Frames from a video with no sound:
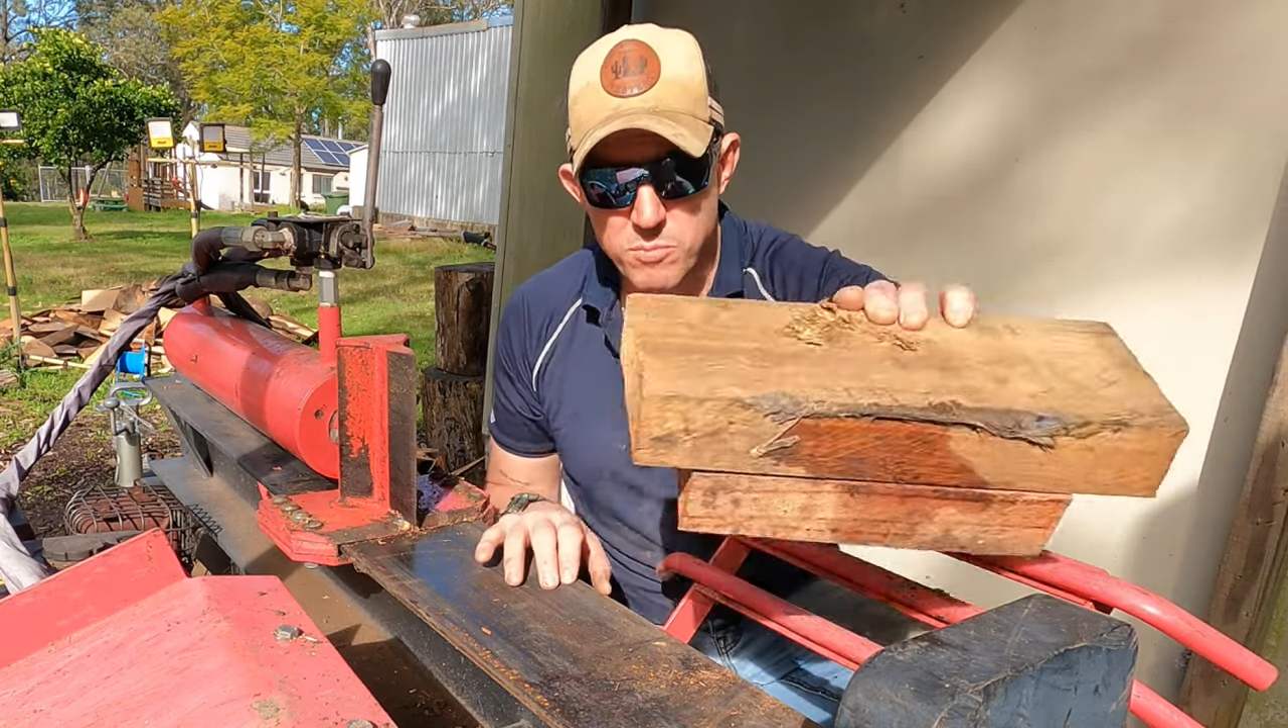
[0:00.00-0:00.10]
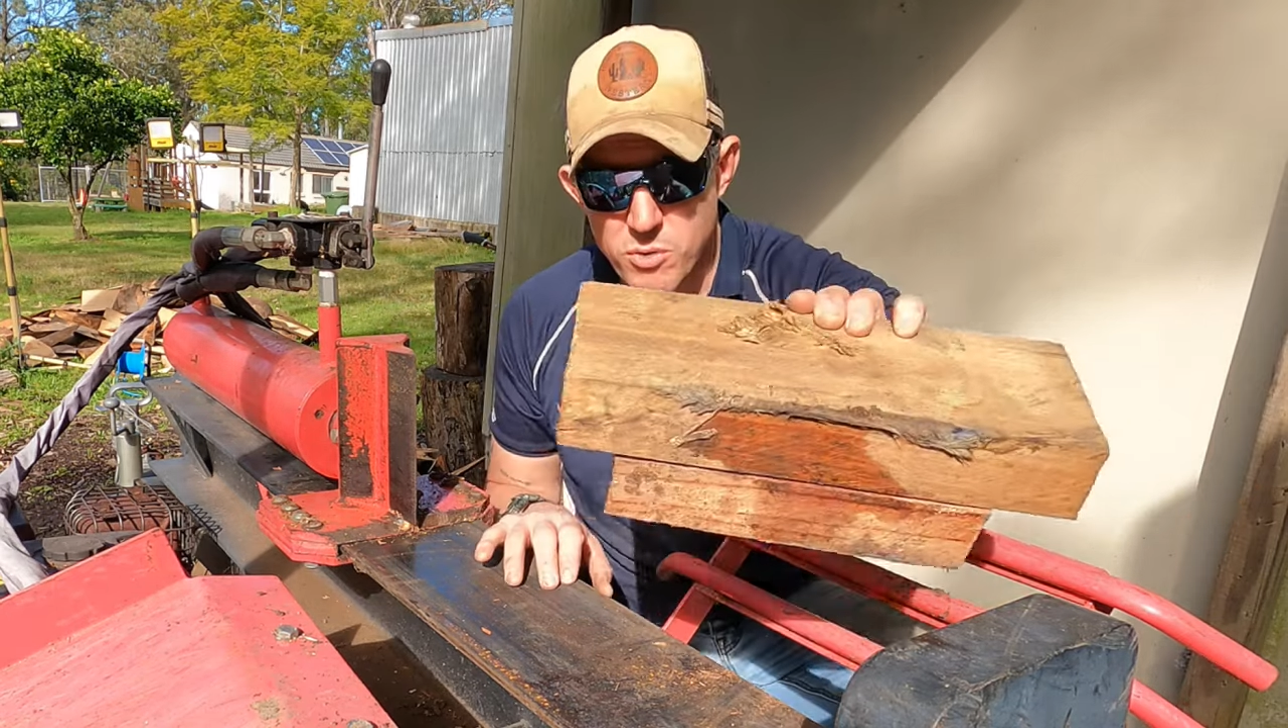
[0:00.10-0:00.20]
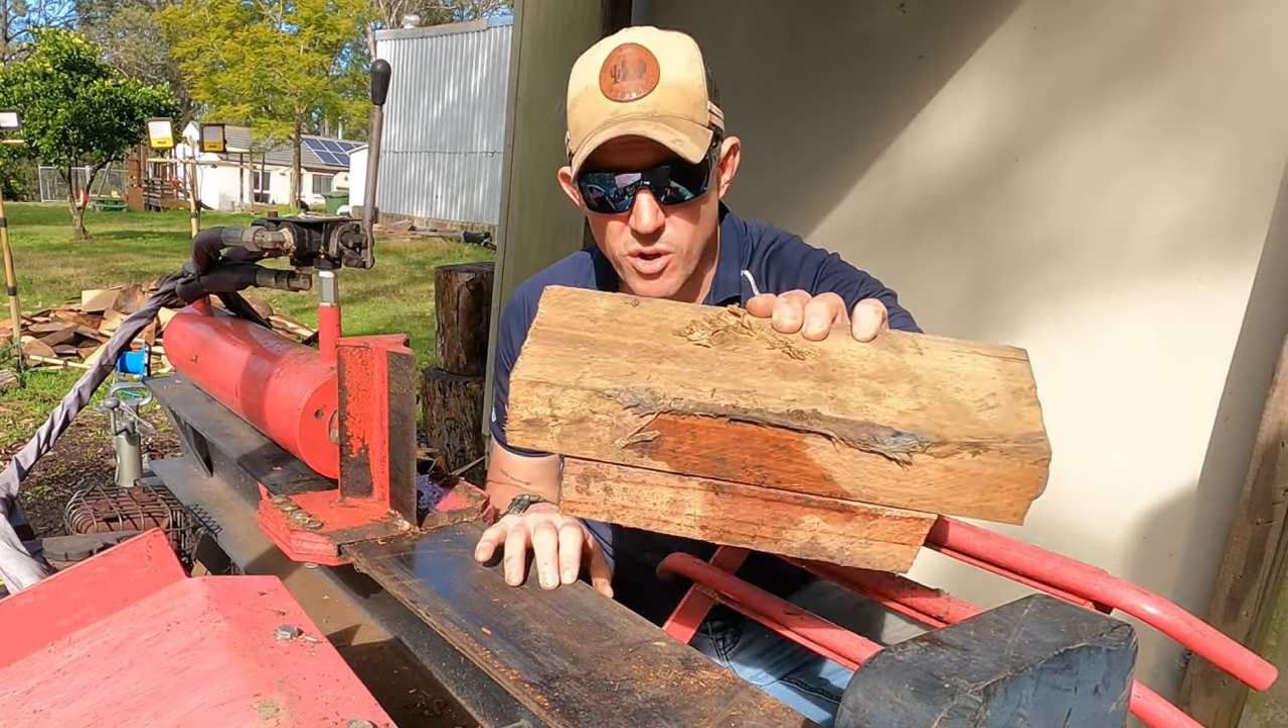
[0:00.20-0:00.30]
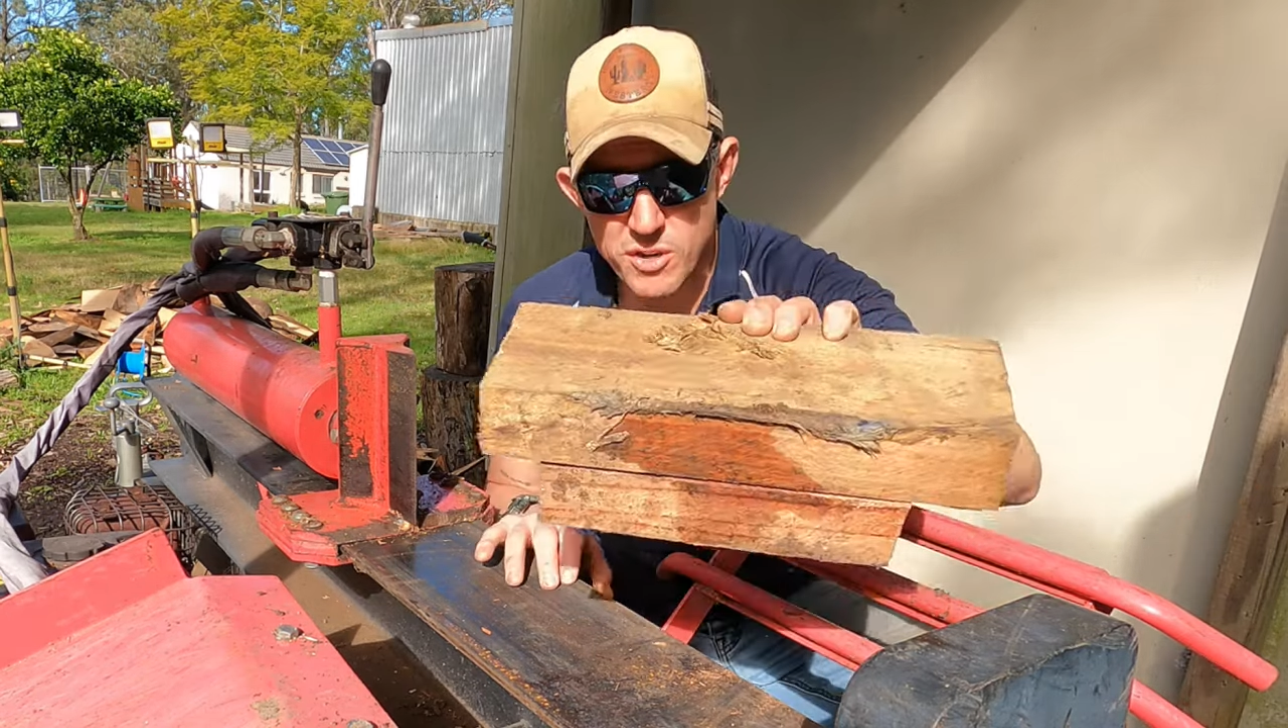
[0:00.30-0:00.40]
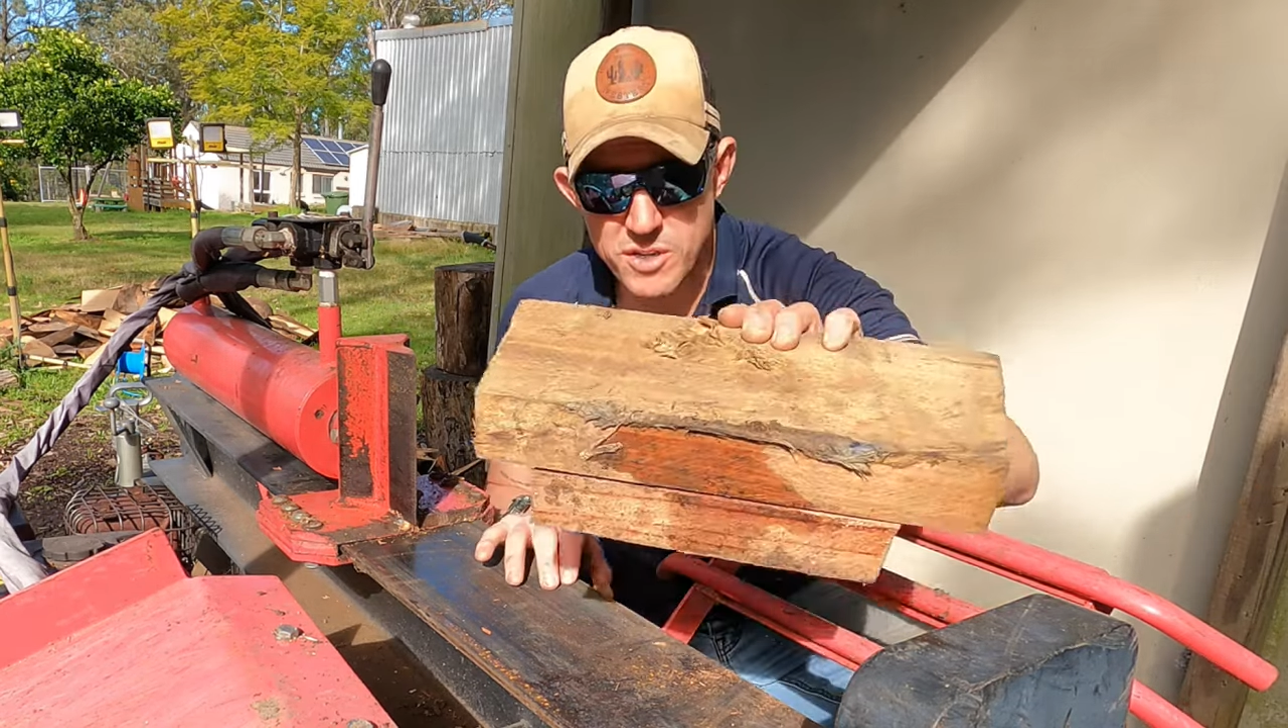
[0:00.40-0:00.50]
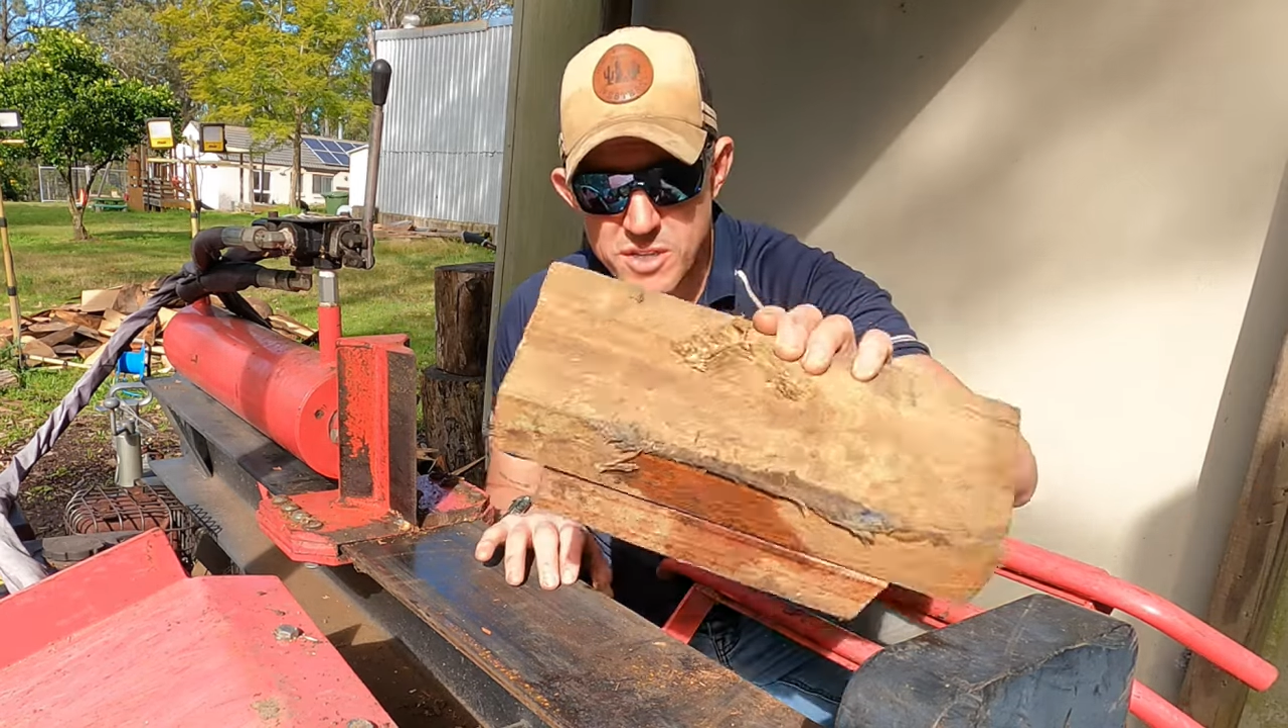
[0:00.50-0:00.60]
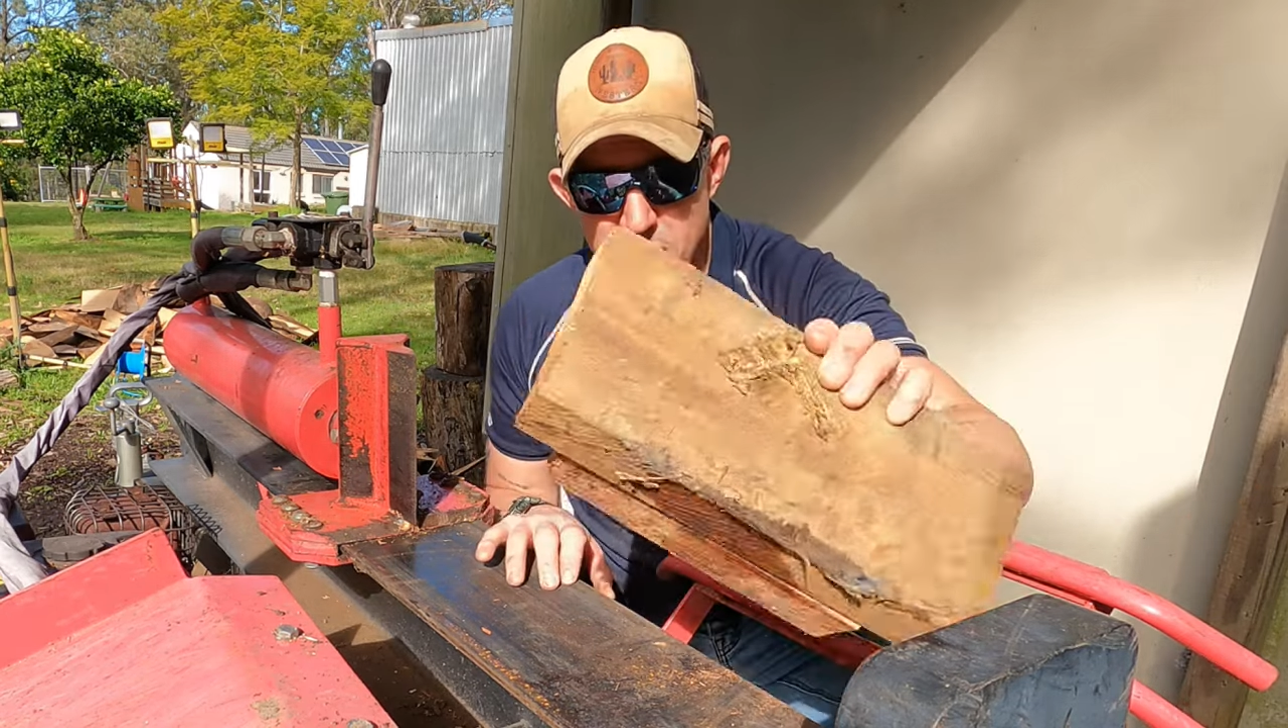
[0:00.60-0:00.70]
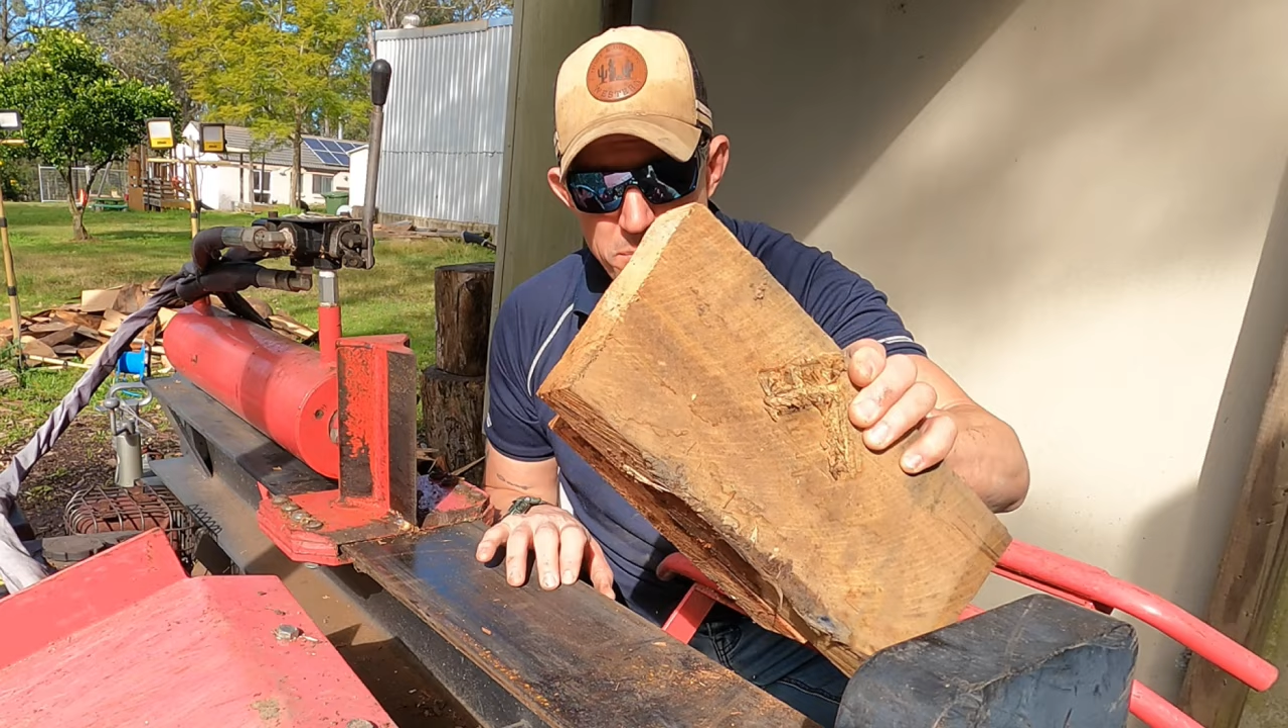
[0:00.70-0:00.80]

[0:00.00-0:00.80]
get